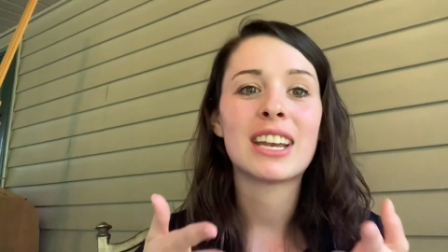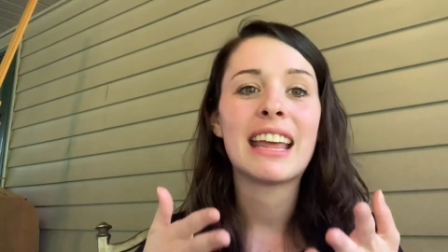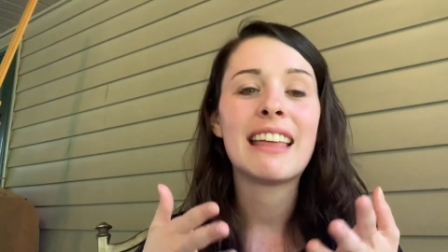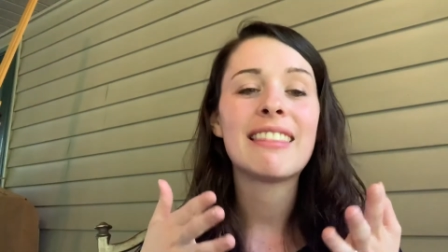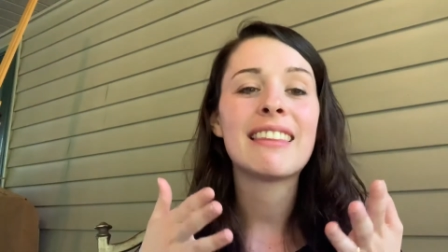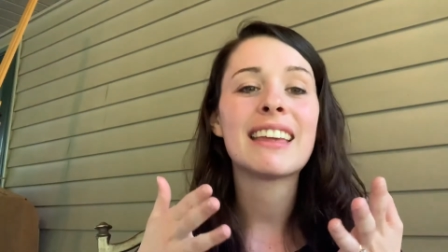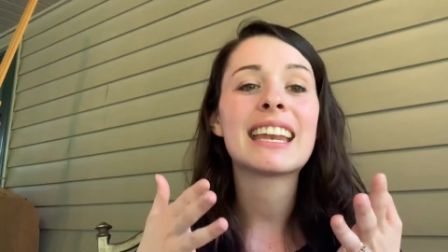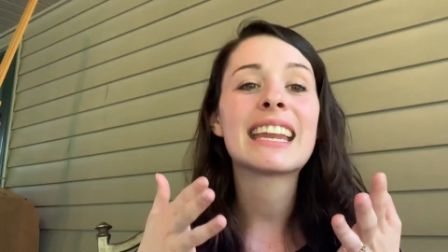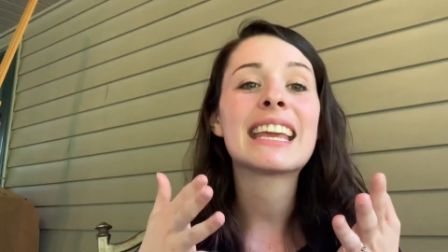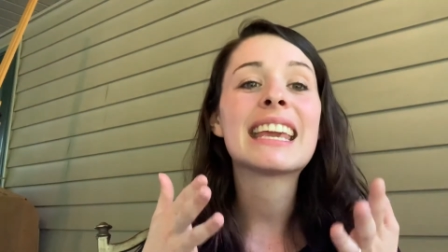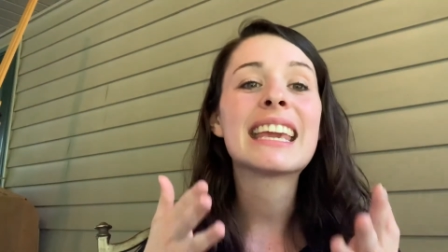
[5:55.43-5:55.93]
and
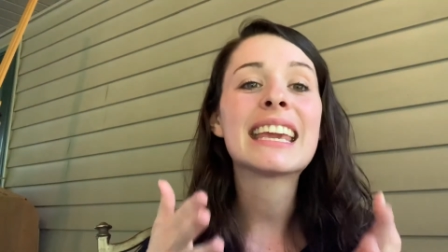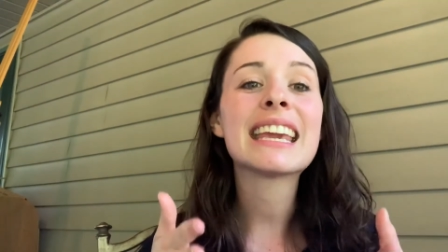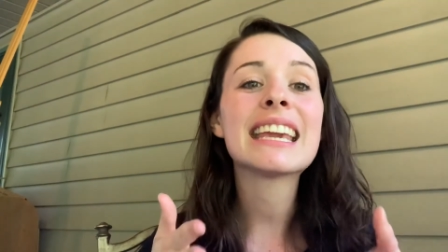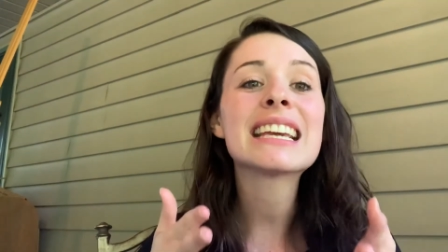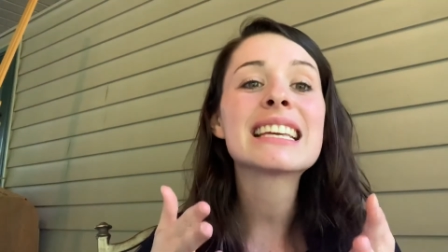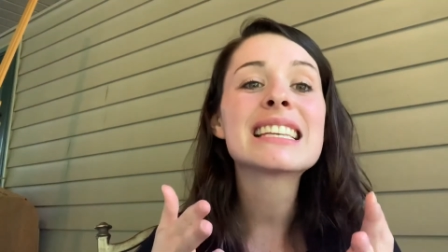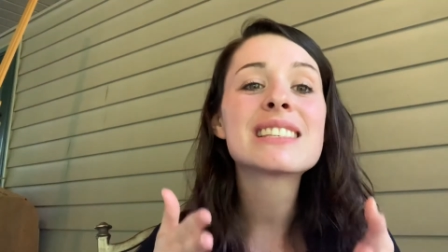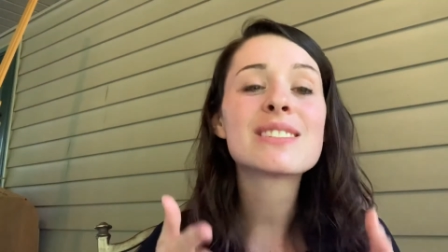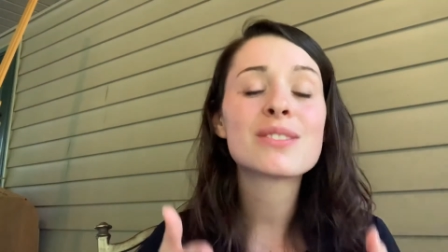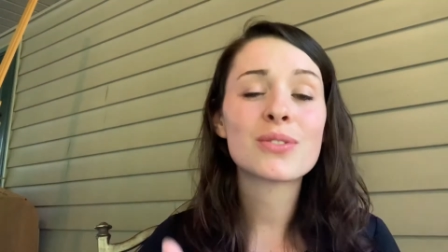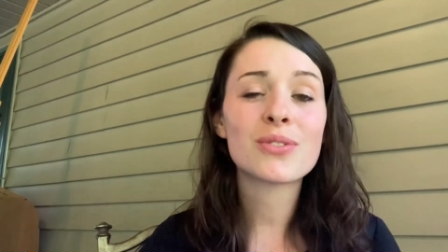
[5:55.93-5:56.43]
that he
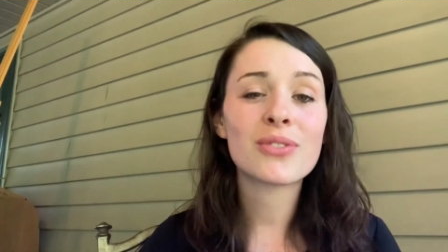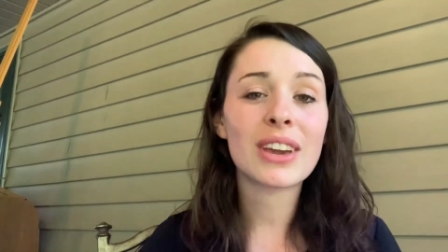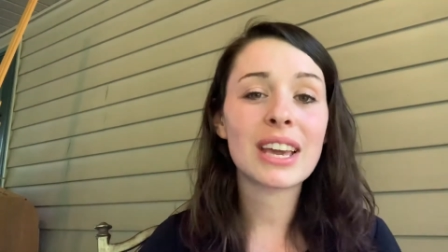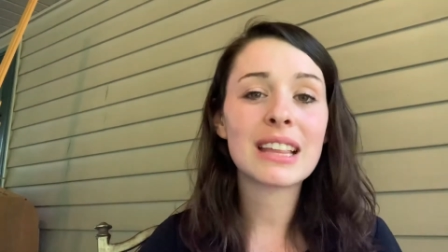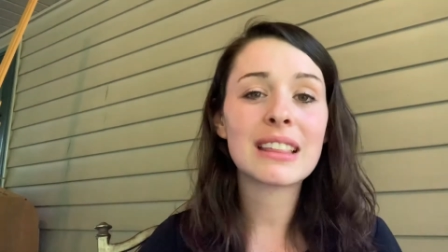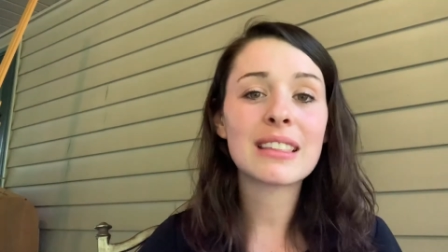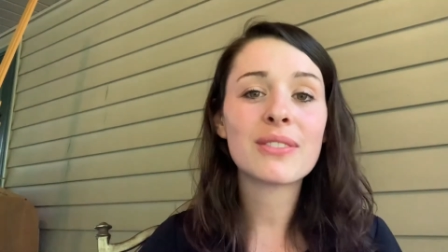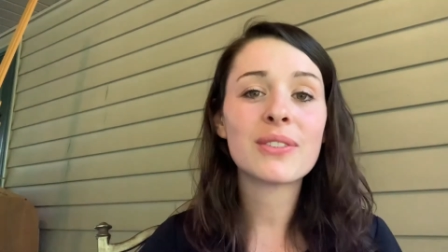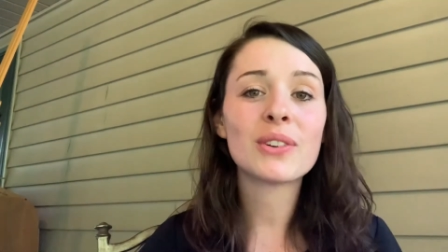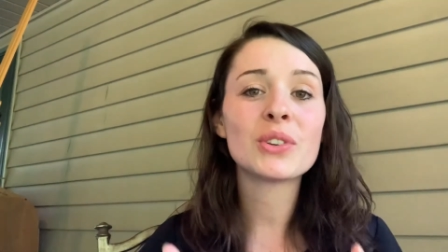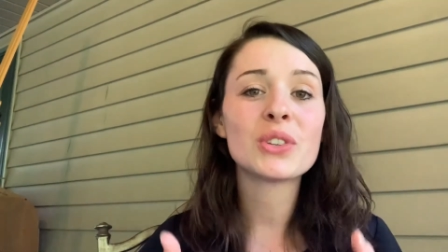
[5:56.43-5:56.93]
is
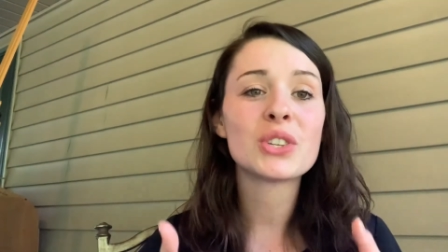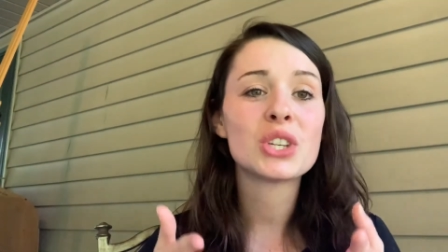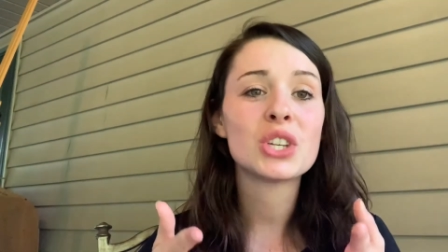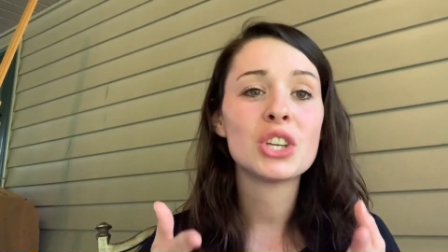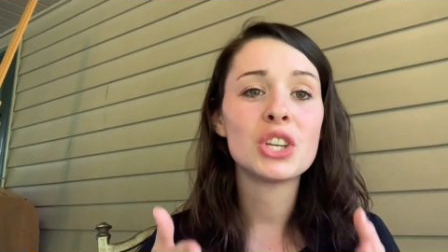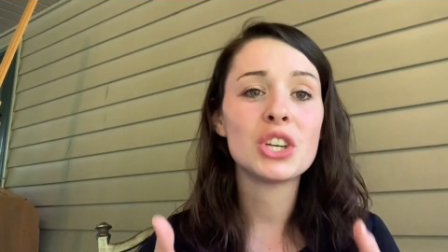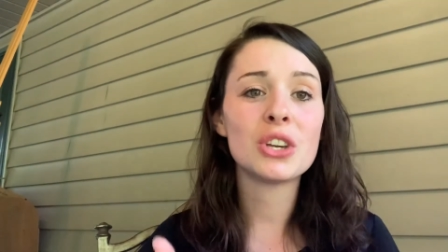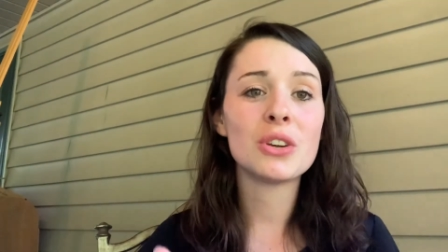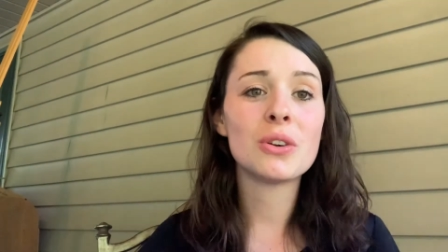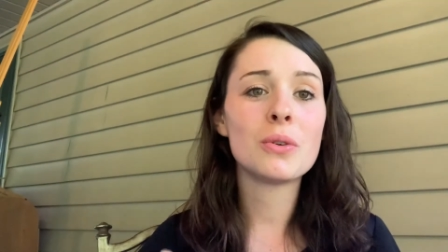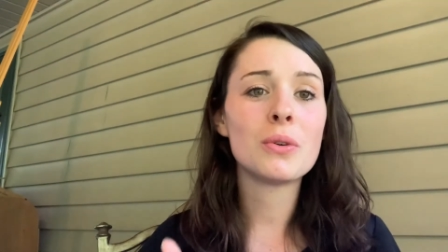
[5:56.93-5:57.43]
faithful to
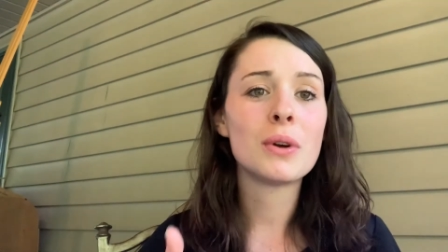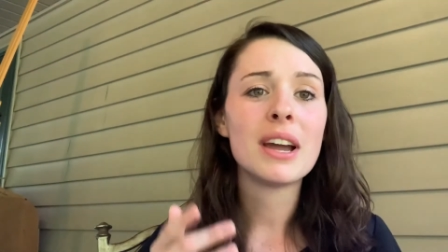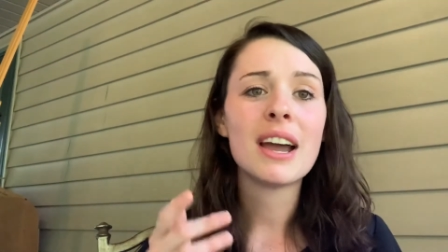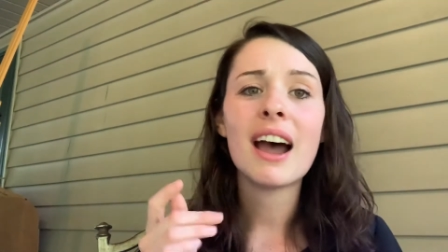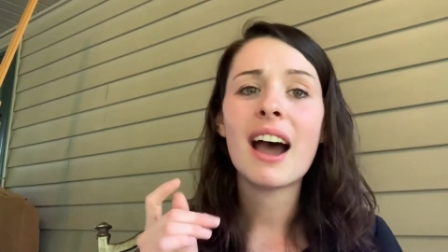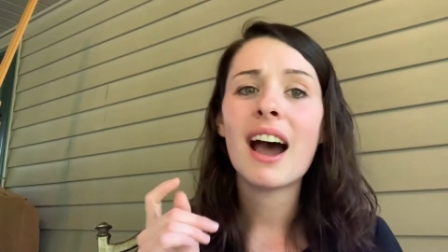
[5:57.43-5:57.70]
you